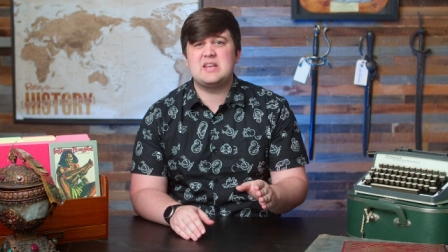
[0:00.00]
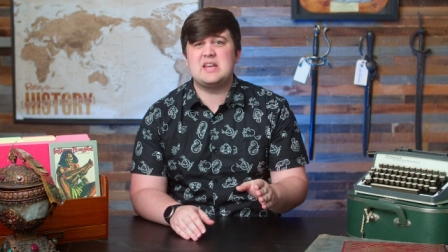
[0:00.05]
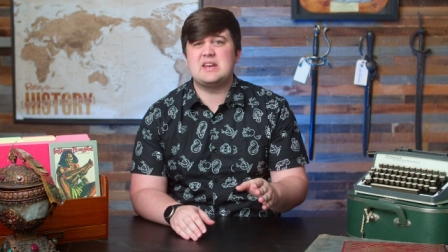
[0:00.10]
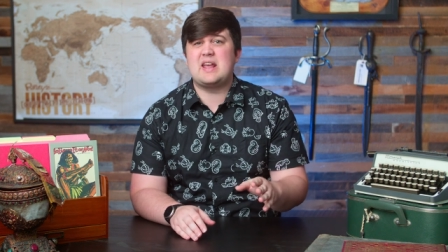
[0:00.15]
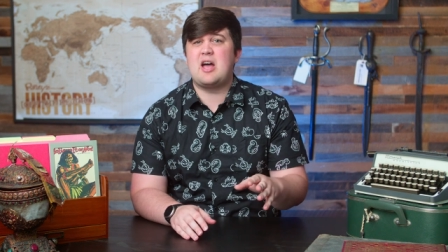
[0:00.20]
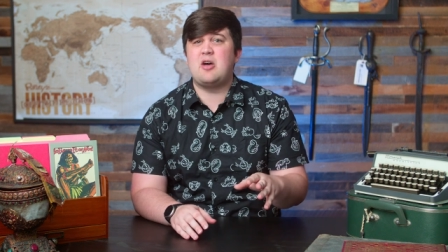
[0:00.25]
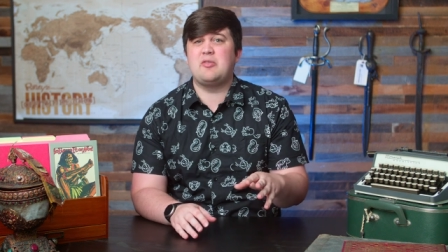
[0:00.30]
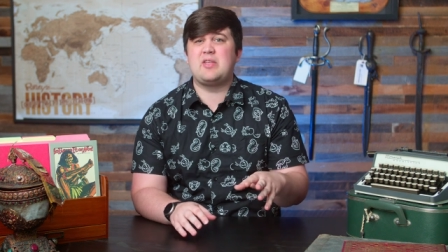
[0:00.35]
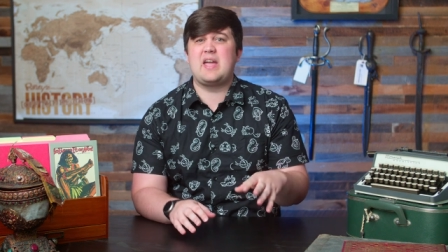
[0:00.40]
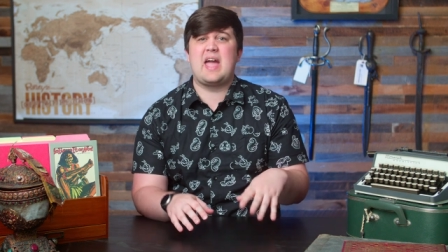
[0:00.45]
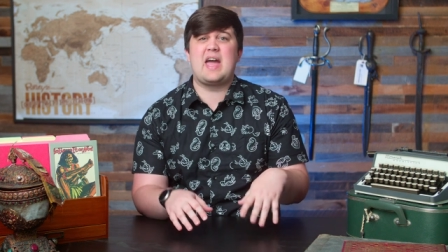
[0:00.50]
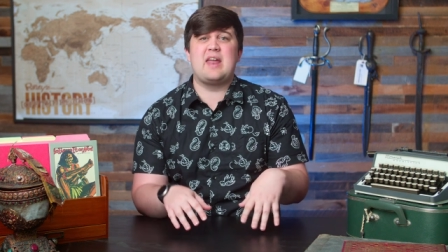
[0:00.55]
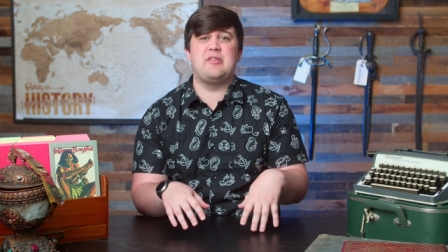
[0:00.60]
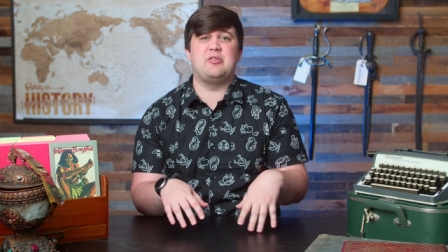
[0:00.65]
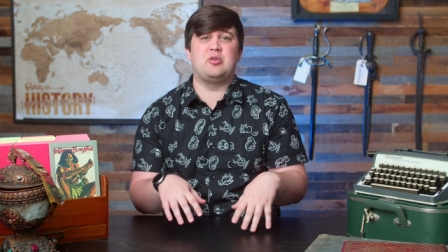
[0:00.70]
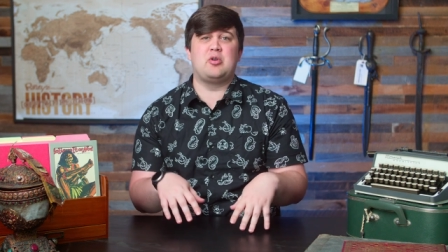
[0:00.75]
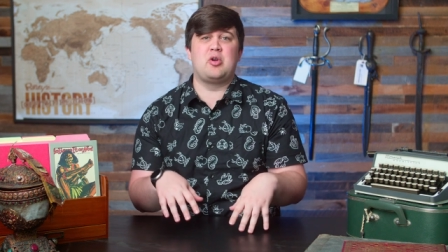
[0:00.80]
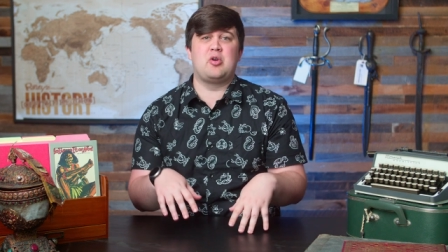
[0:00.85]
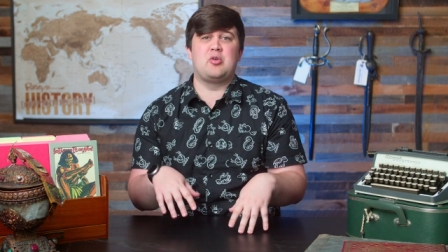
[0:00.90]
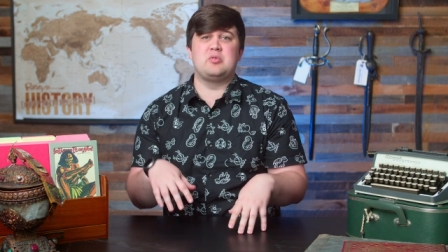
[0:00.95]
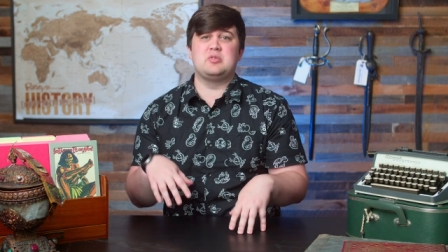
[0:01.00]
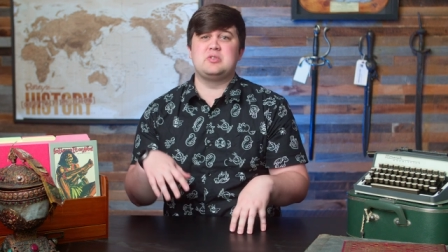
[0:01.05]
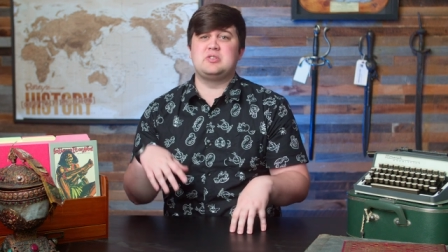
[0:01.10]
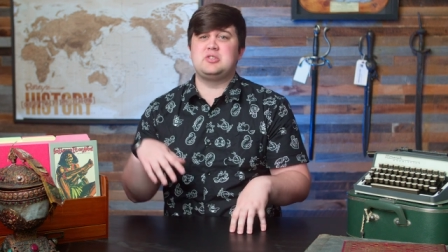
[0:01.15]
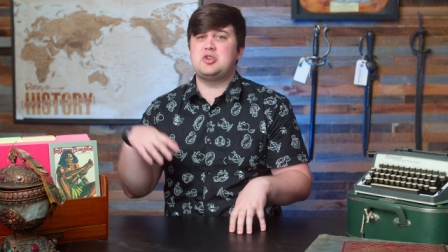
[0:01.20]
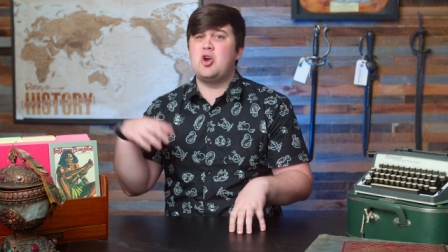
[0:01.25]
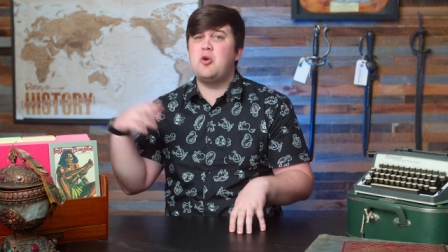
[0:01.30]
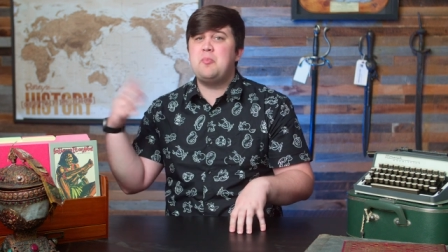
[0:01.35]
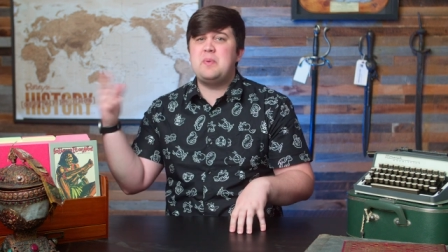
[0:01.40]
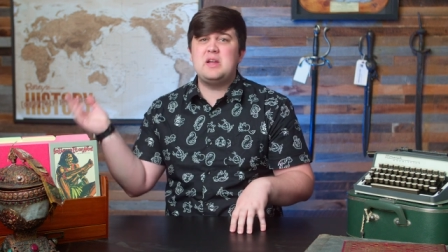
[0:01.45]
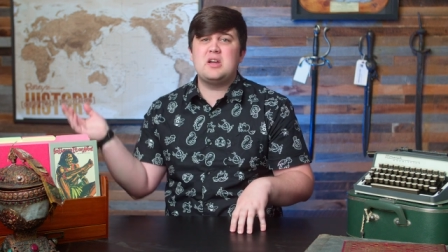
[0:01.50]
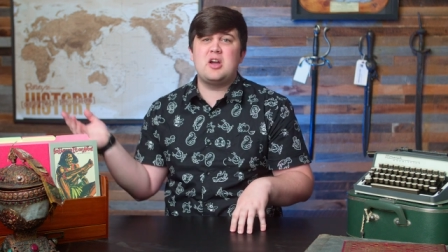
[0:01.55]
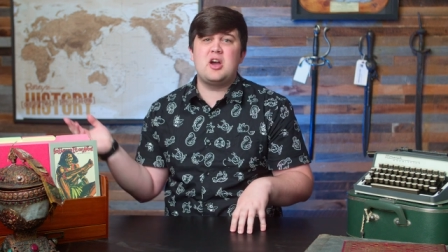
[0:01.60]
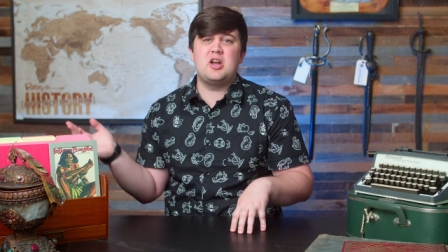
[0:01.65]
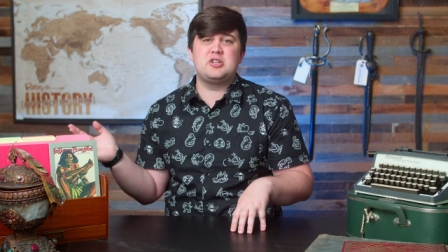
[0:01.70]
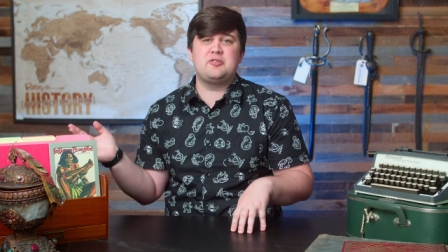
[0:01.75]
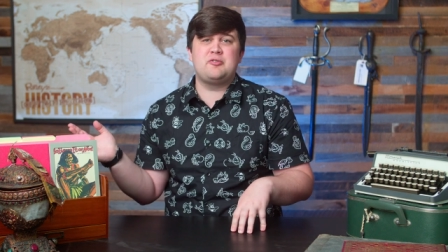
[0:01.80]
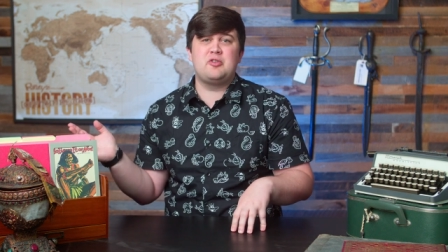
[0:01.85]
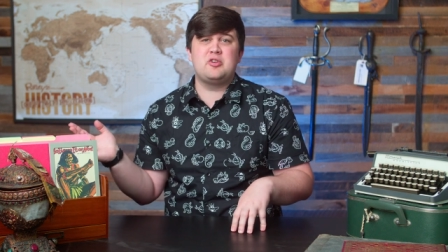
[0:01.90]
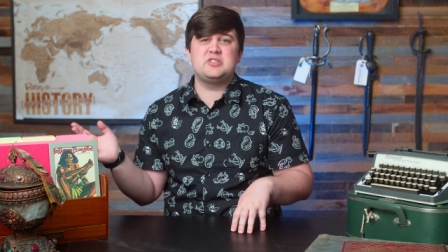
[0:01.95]
and how they had their own doping
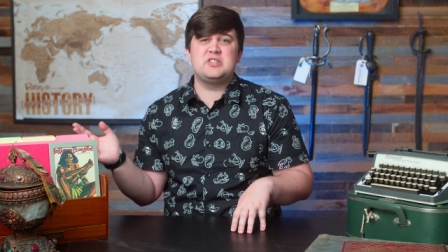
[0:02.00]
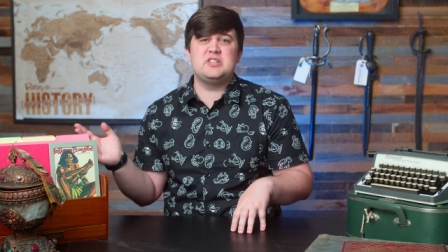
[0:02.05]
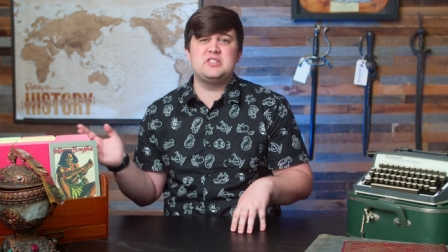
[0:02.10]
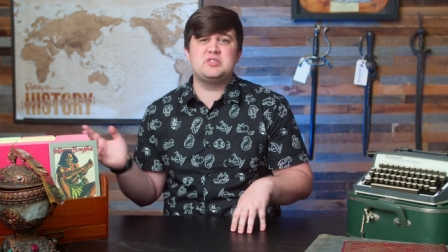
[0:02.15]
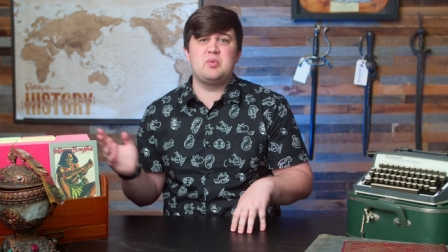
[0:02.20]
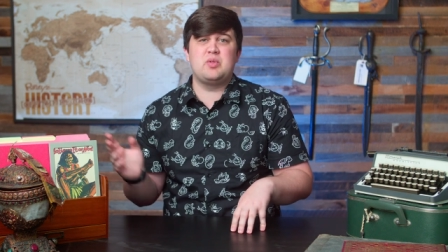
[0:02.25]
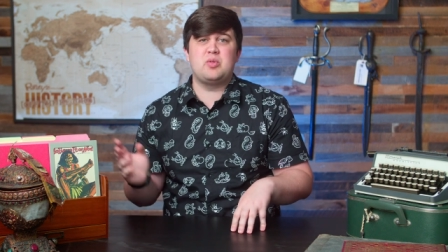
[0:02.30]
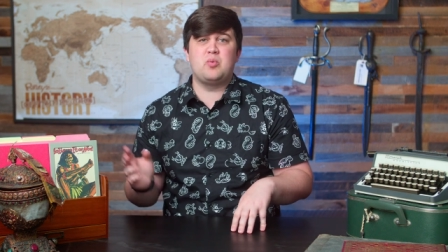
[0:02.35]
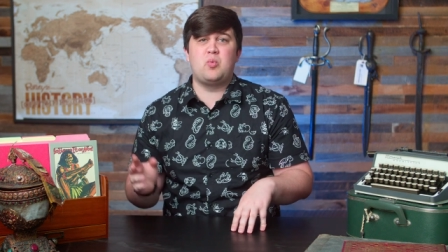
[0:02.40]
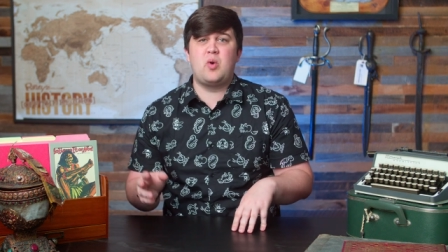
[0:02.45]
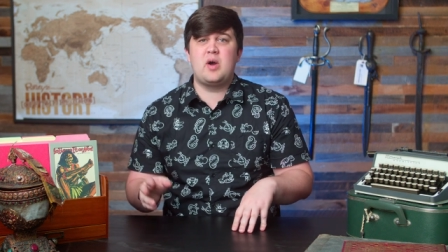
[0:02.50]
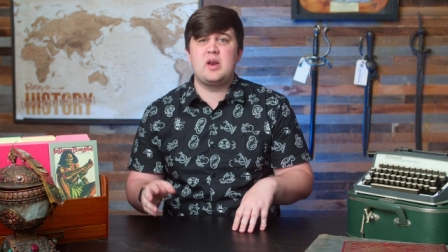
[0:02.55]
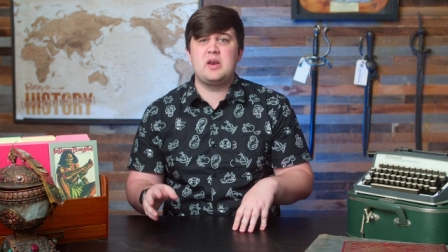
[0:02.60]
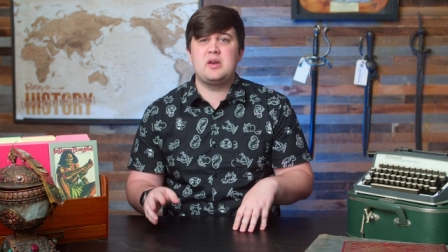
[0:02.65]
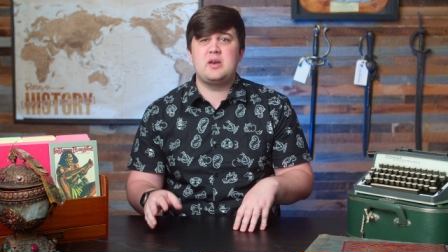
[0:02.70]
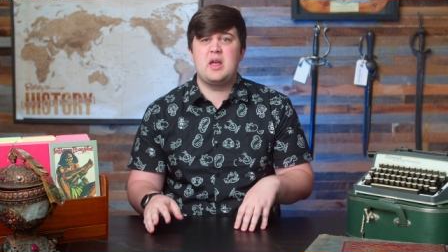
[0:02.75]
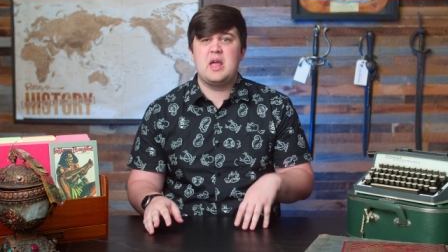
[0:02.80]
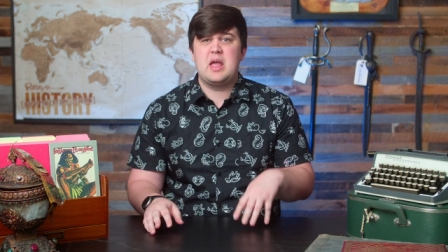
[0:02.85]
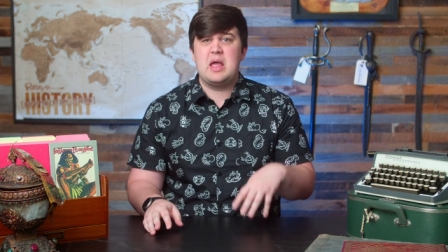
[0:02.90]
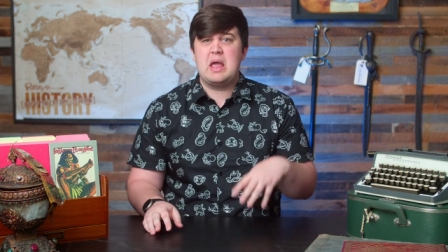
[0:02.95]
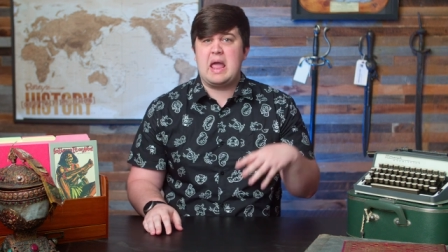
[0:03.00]
controversies with one